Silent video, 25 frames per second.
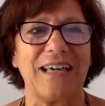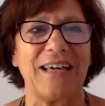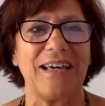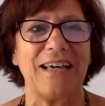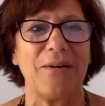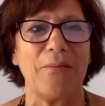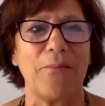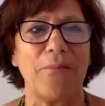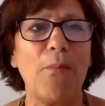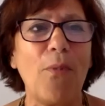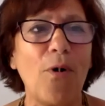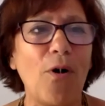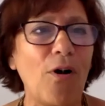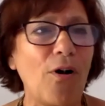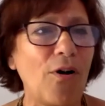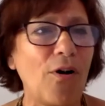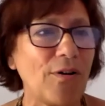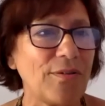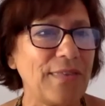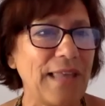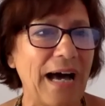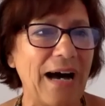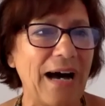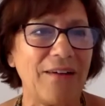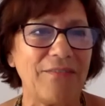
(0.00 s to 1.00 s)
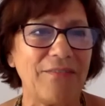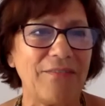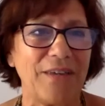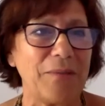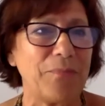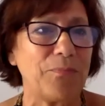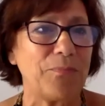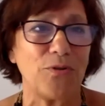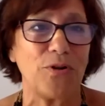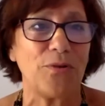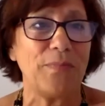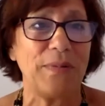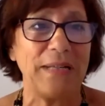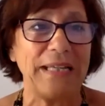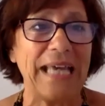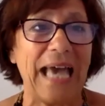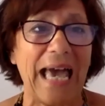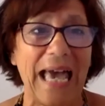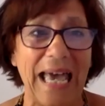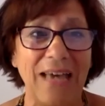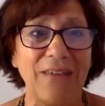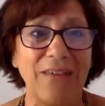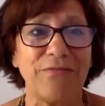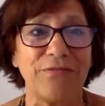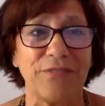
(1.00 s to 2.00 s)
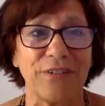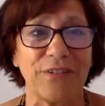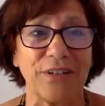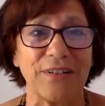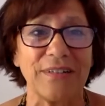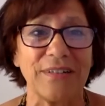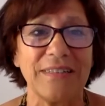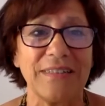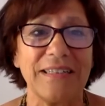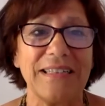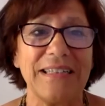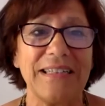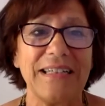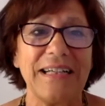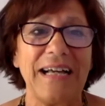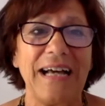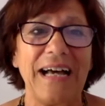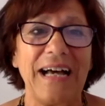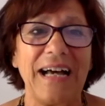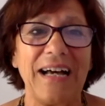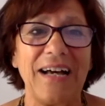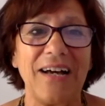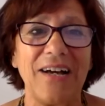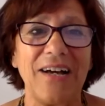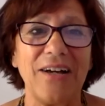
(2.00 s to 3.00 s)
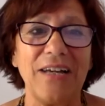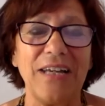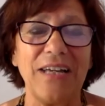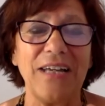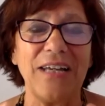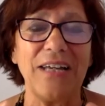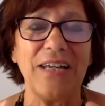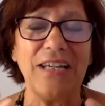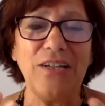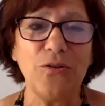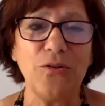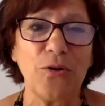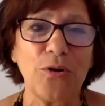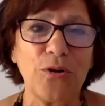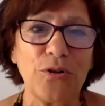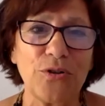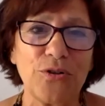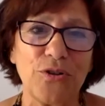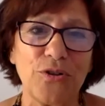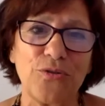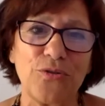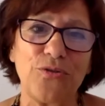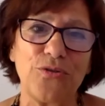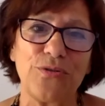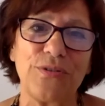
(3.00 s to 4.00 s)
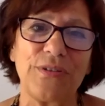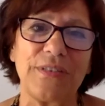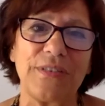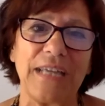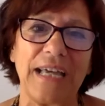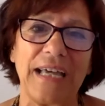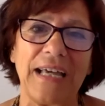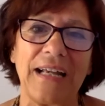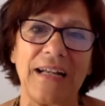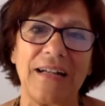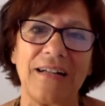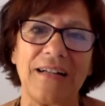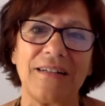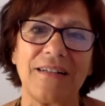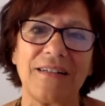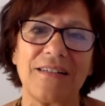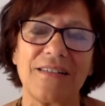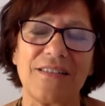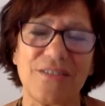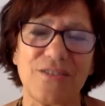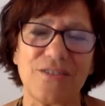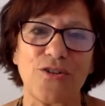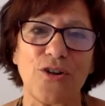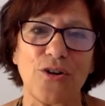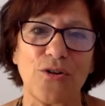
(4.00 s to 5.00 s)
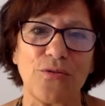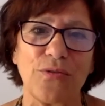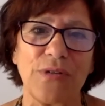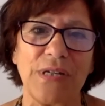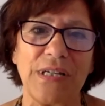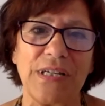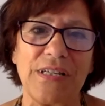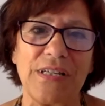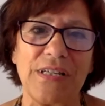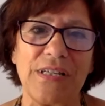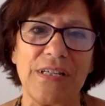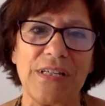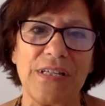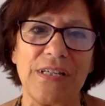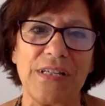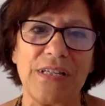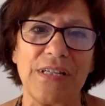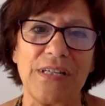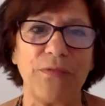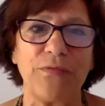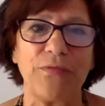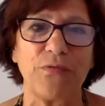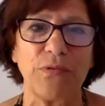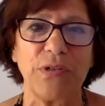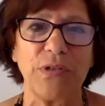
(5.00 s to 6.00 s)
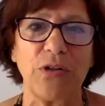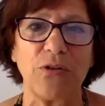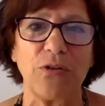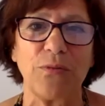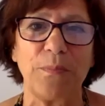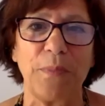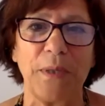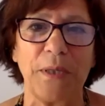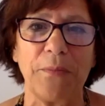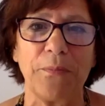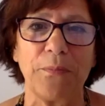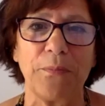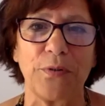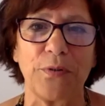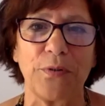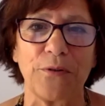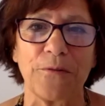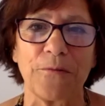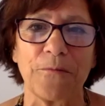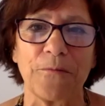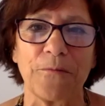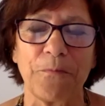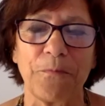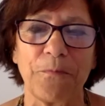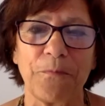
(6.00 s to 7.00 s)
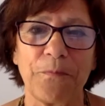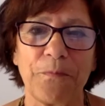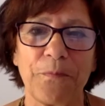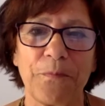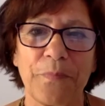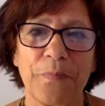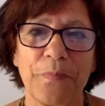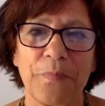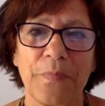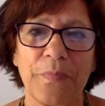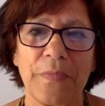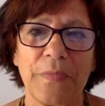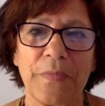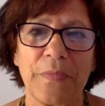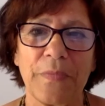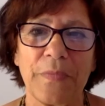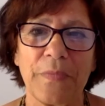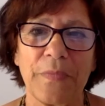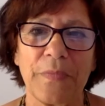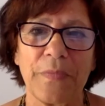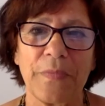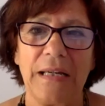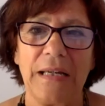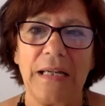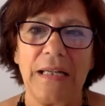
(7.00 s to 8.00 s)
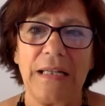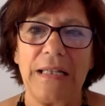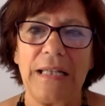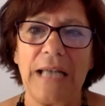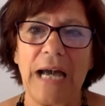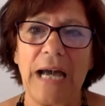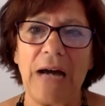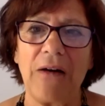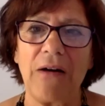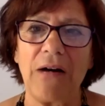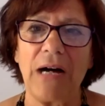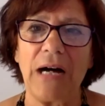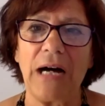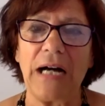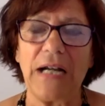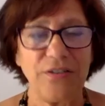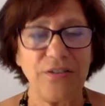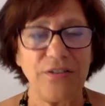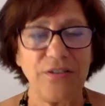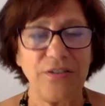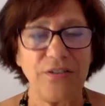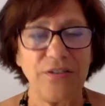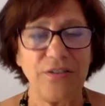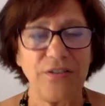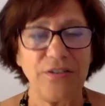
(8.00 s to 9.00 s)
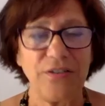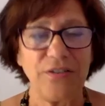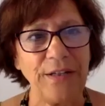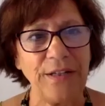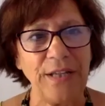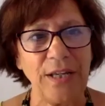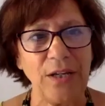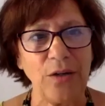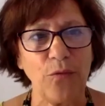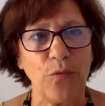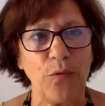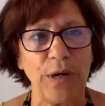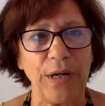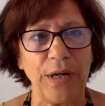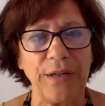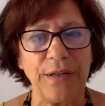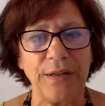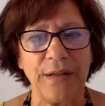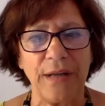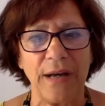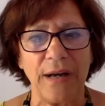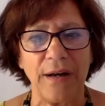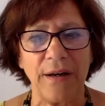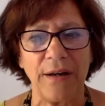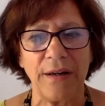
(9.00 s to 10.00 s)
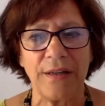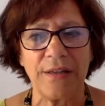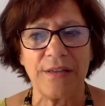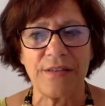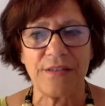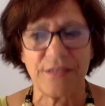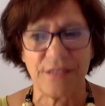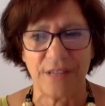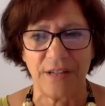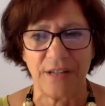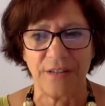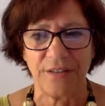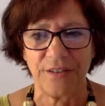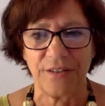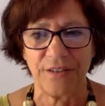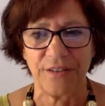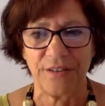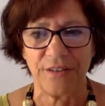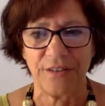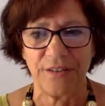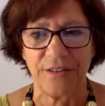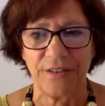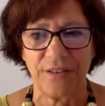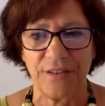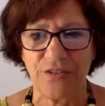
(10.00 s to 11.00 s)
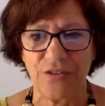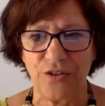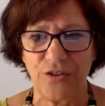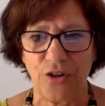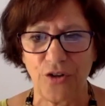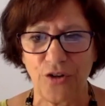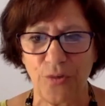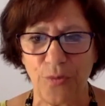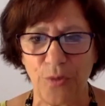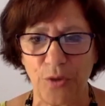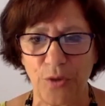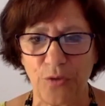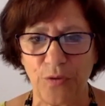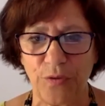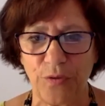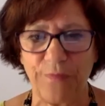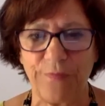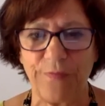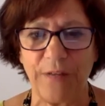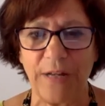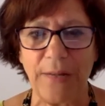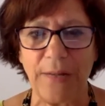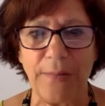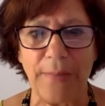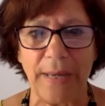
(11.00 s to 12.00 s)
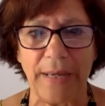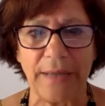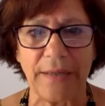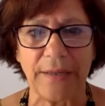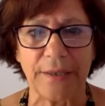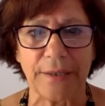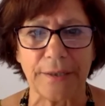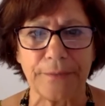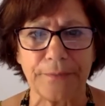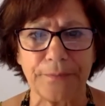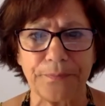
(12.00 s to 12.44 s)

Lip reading: more now than probably ever, in order to tell stories with real people. Now, at the beginning, when I started as a documentary filmmaker,